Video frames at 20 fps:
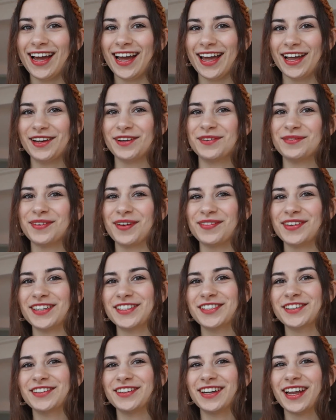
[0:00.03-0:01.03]
Hello my
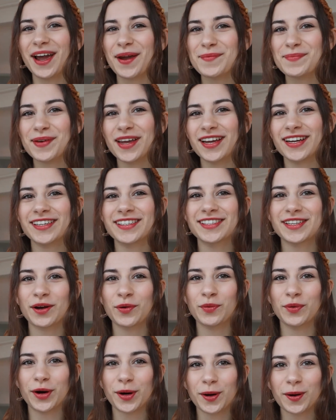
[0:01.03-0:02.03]
magical light beings
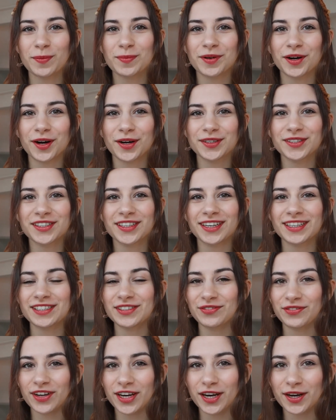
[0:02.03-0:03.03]
and welcome all to
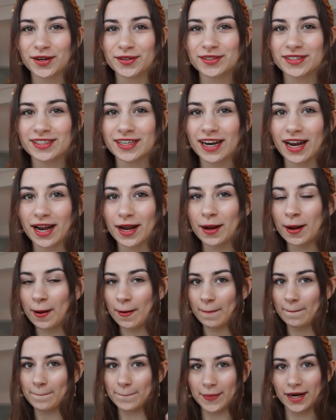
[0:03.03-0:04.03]
this video today.
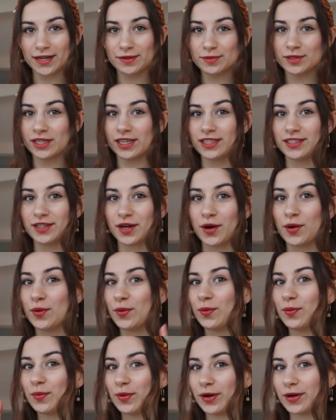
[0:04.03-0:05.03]
My name is Julitta,
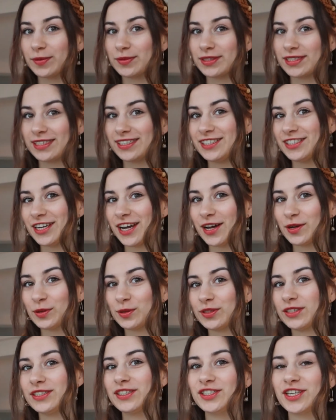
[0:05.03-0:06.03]
welcome to this
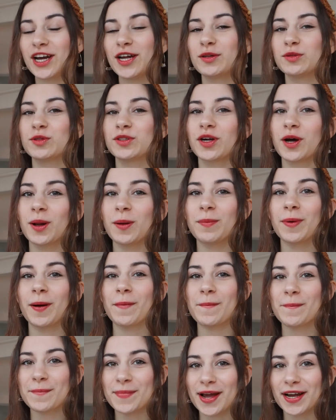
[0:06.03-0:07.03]
channel. This channel is all
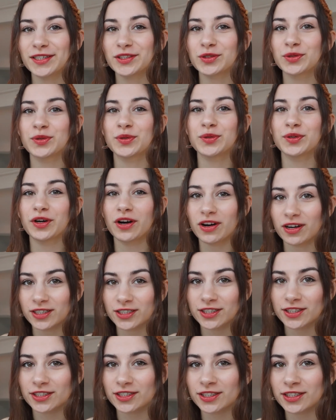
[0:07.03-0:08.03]
about magical
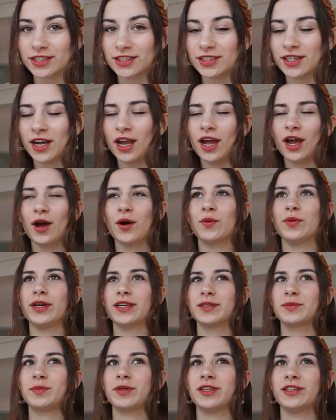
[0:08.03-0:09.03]
consciousness. We
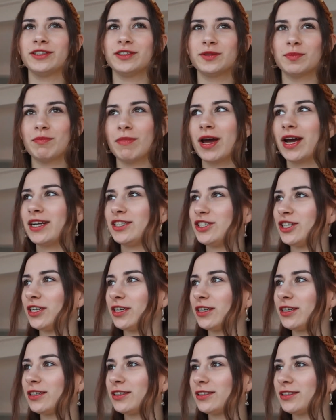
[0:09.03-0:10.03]
experience
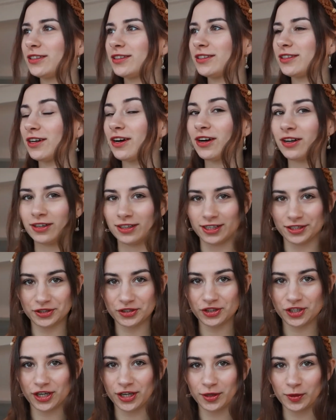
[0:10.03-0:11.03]
magic on
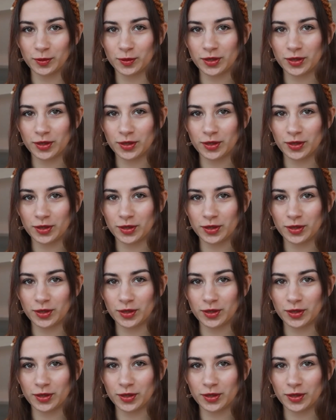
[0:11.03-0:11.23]
this channel.